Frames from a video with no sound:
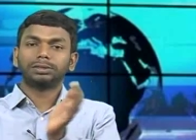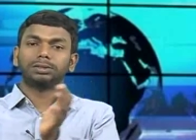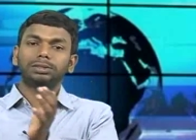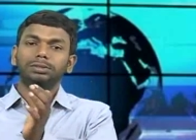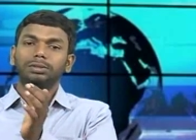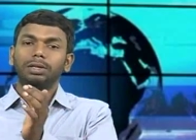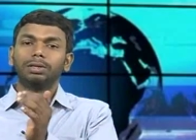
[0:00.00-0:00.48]
this
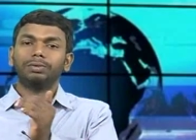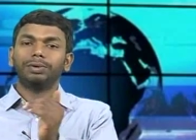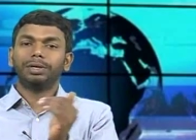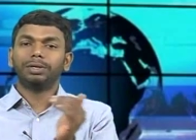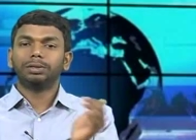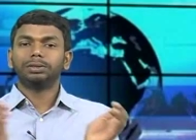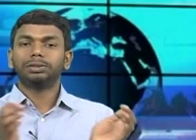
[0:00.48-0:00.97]
is all the
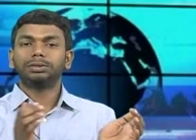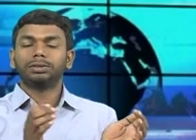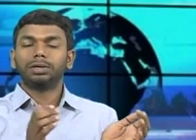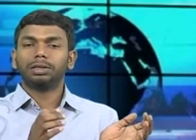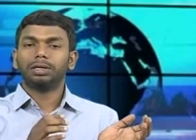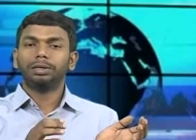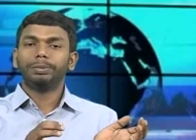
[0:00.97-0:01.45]
video, this is
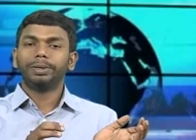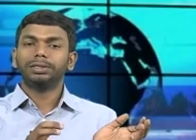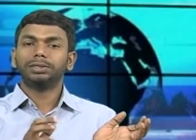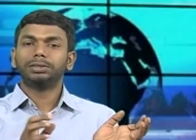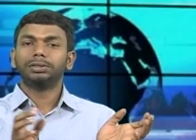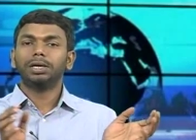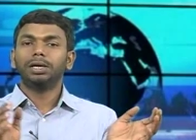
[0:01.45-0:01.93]
all the
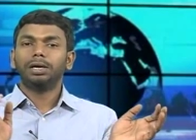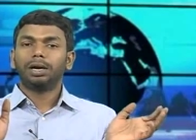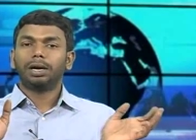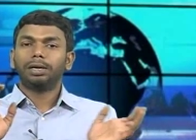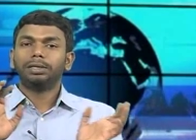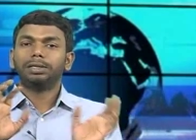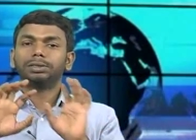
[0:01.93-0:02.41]
images,
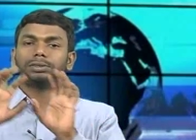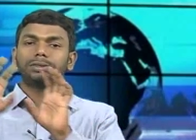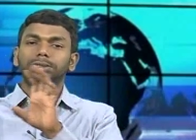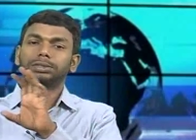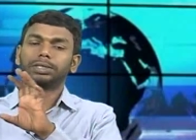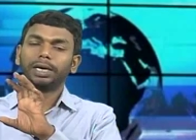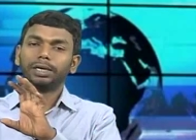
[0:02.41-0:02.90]
and this is
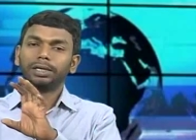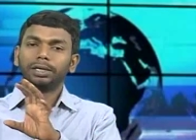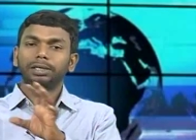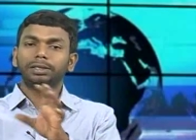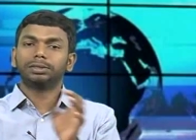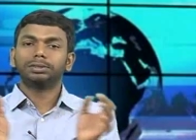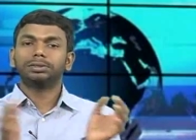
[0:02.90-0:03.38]
this category,
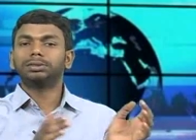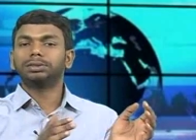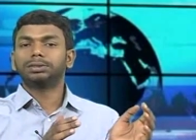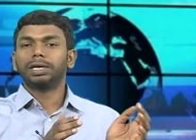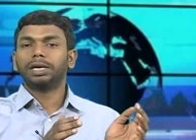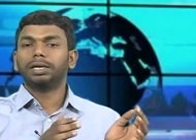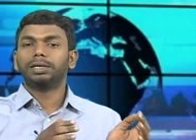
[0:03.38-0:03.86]
this is this
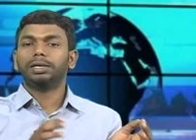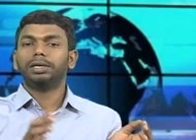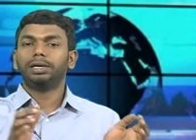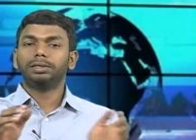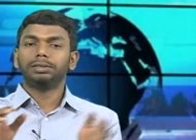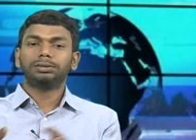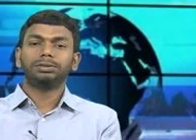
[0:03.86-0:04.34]
category,
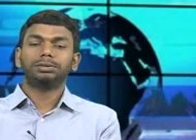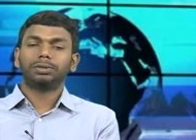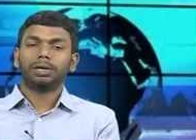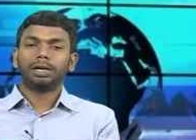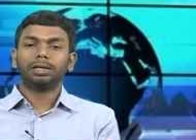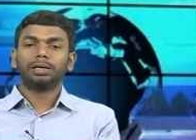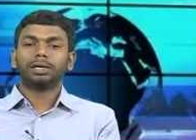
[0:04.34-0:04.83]
and this is
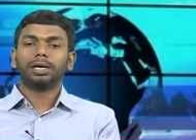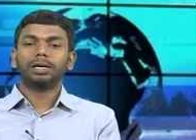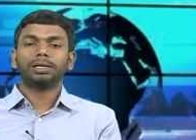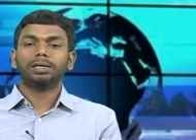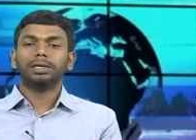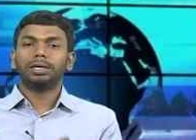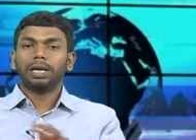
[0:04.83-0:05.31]
another
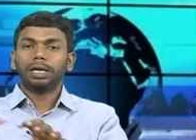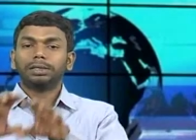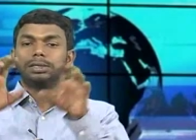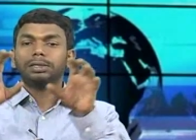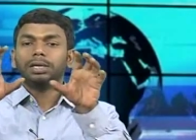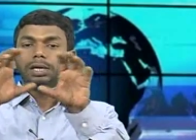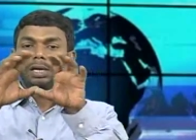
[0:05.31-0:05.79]
category, like
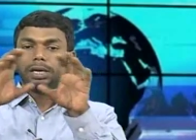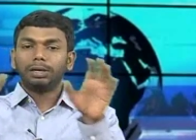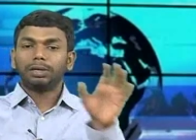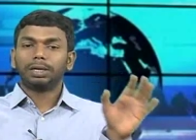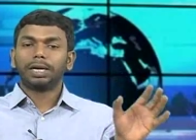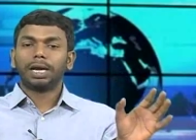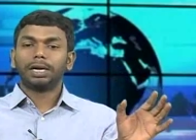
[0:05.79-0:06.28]
that it
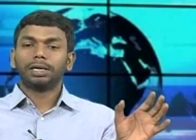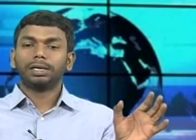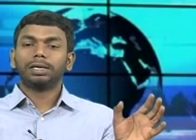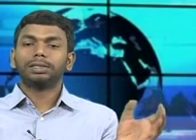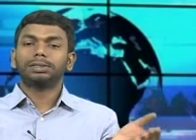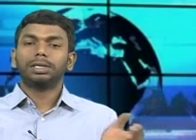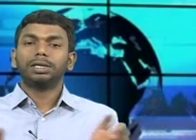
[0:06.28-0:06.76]
will
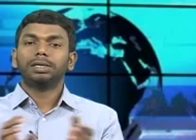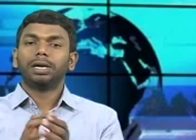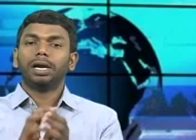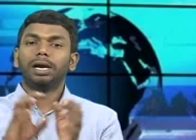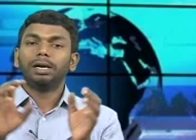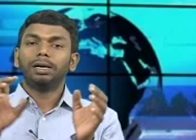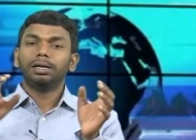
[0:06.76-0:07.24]
categorize it
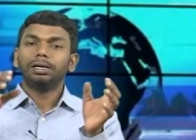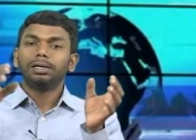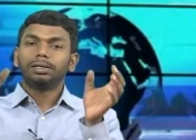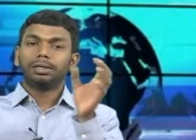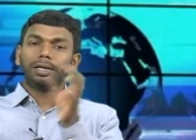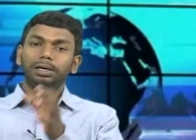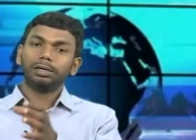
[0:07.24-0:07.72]
and
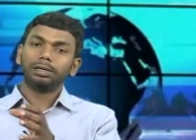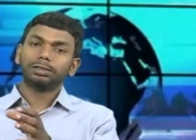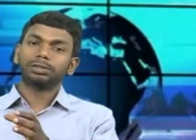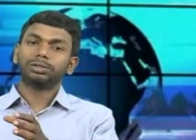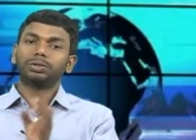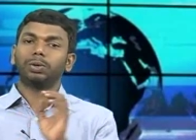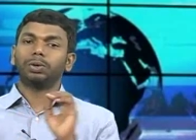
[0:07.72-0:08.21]
then
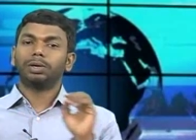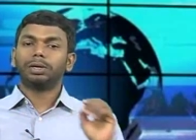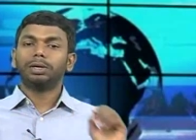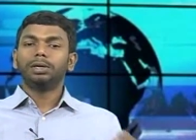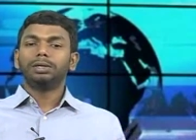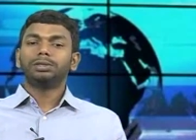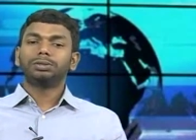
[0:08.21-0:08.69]
stored.
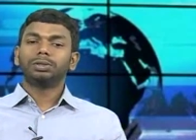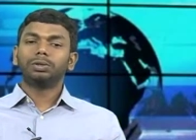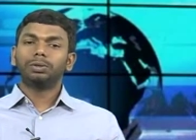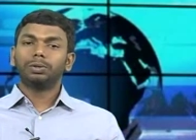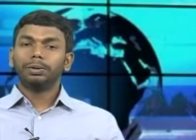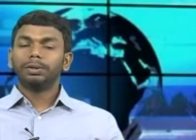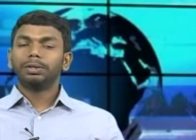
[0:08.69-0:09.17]

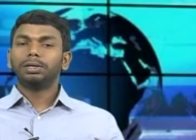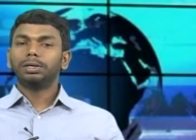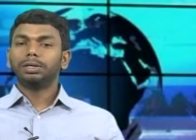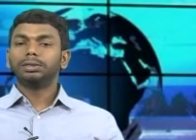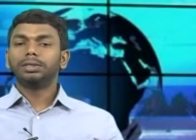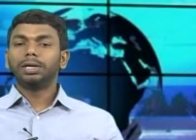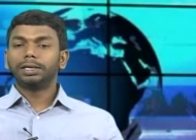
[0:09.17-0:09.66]
So
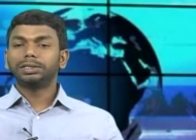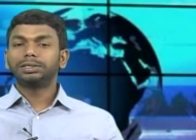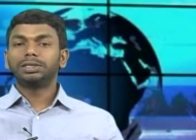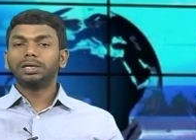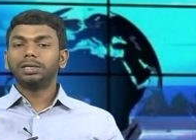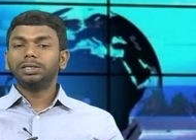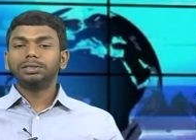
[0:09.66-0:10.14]
that is
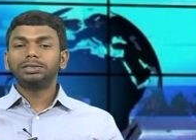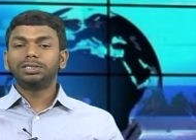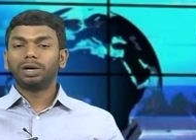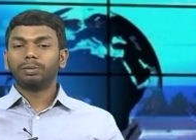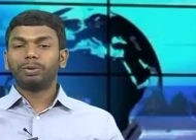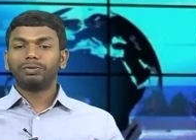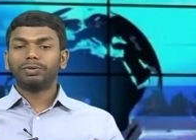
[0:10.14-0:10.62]
the
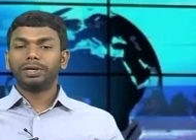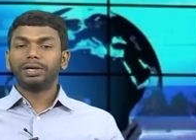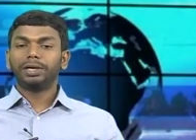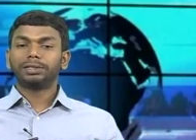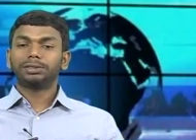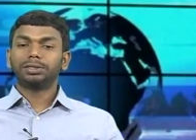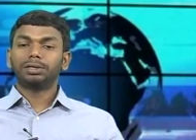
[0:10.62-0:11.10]
job of the
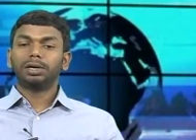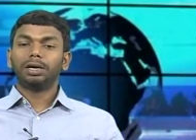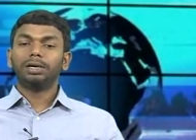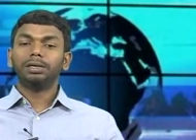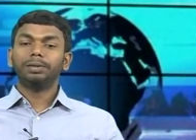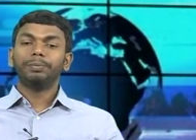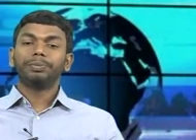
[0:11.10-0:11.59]
indexer.
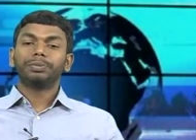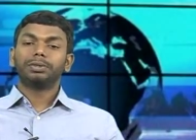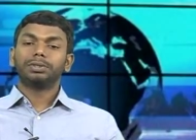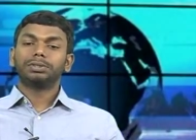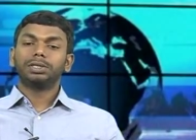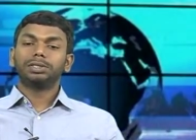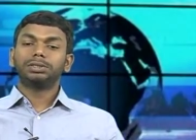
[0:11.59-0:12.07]
And
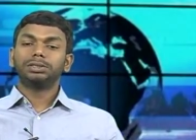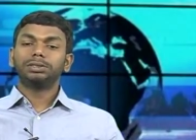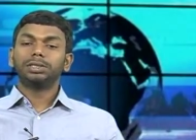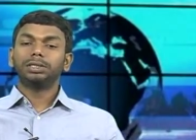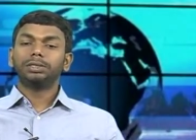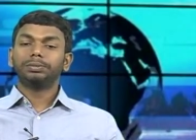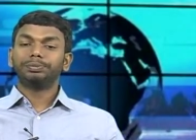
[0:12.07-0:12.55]
the search
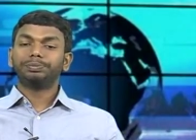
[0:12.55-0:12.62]
engine